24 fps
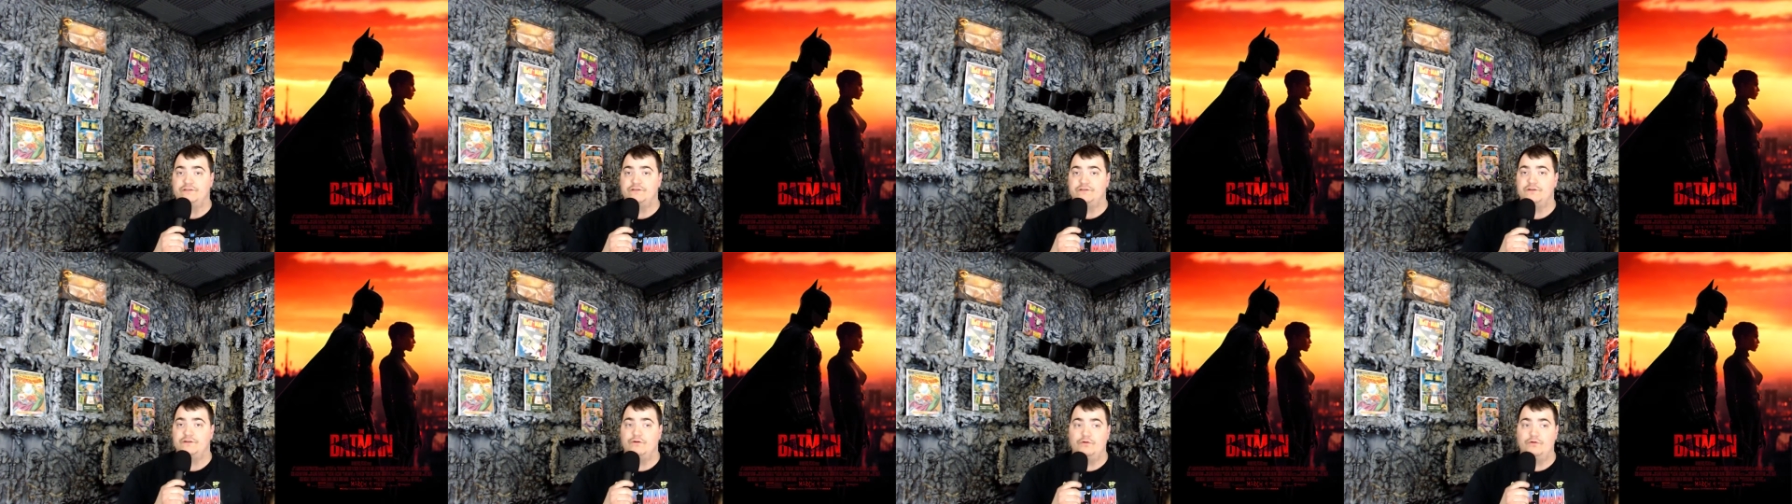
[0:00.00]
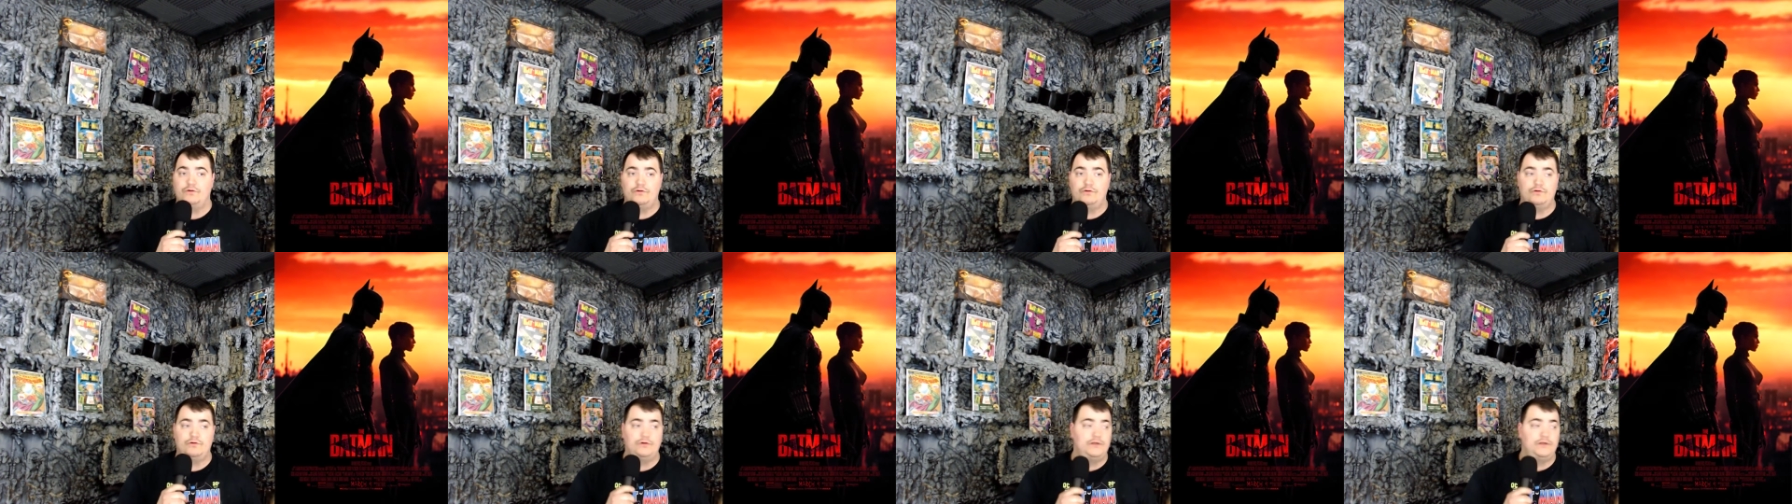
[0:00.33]
in
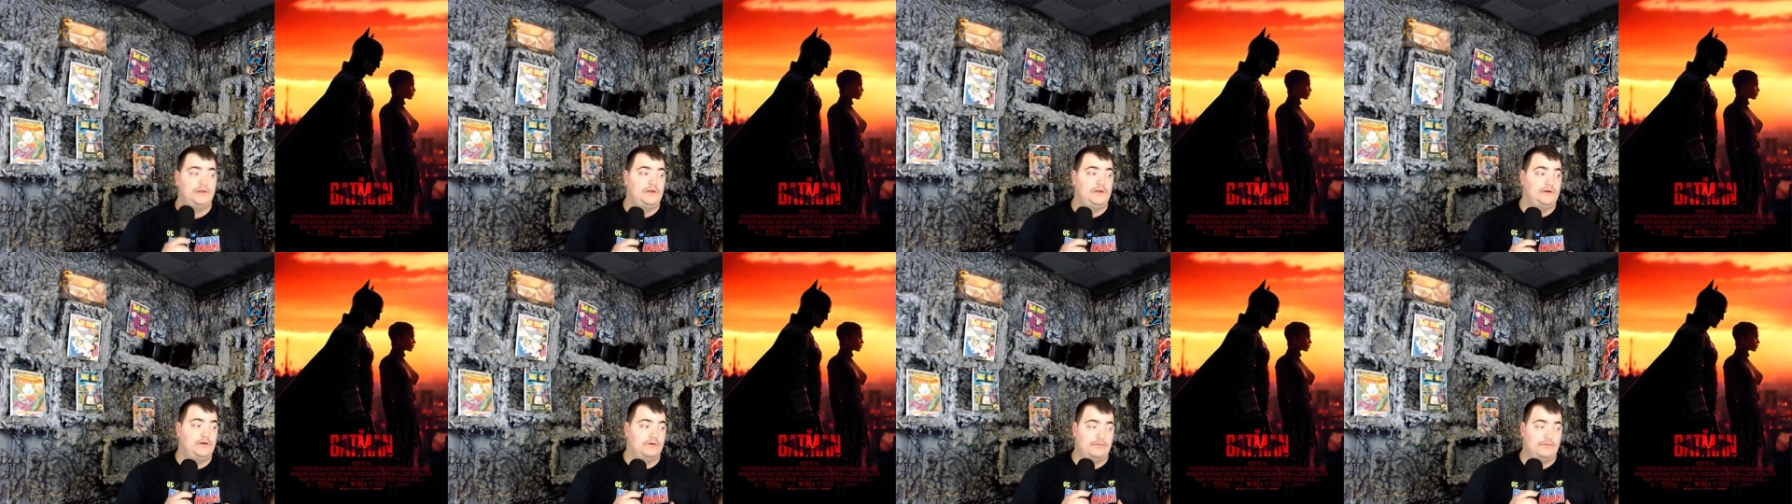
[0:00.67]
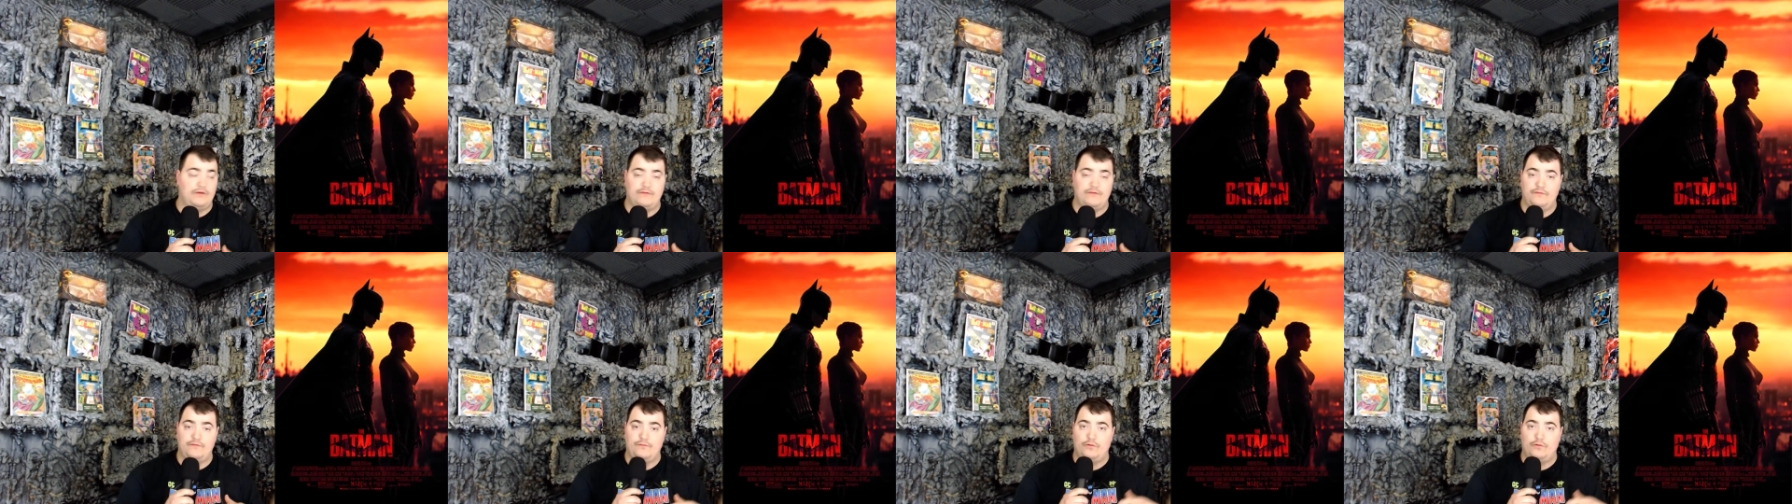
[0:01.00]
total, or
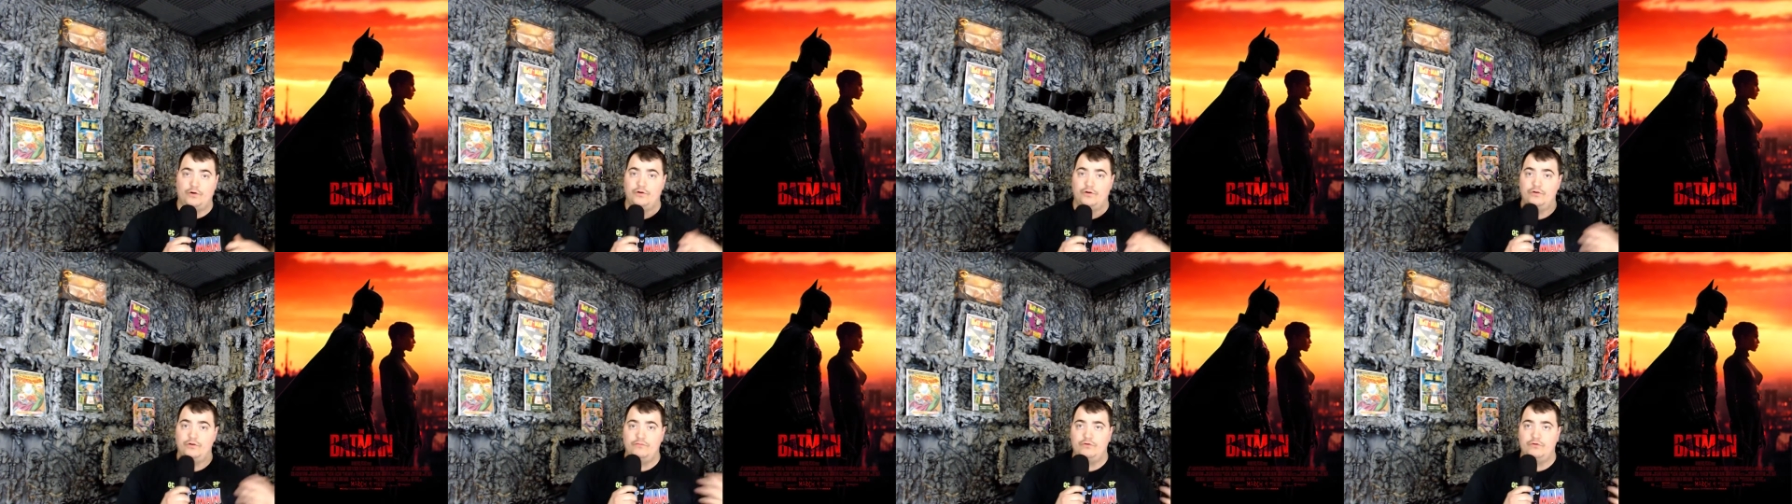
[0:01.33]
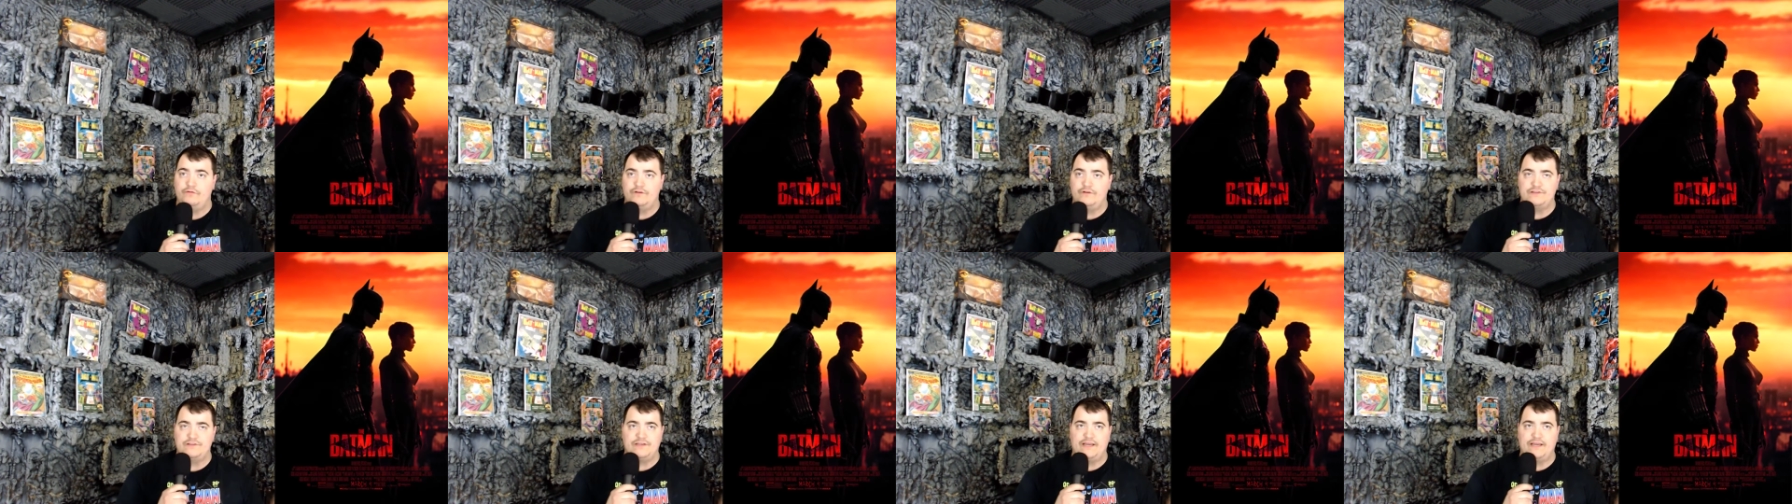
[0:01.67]
maybe four new movies.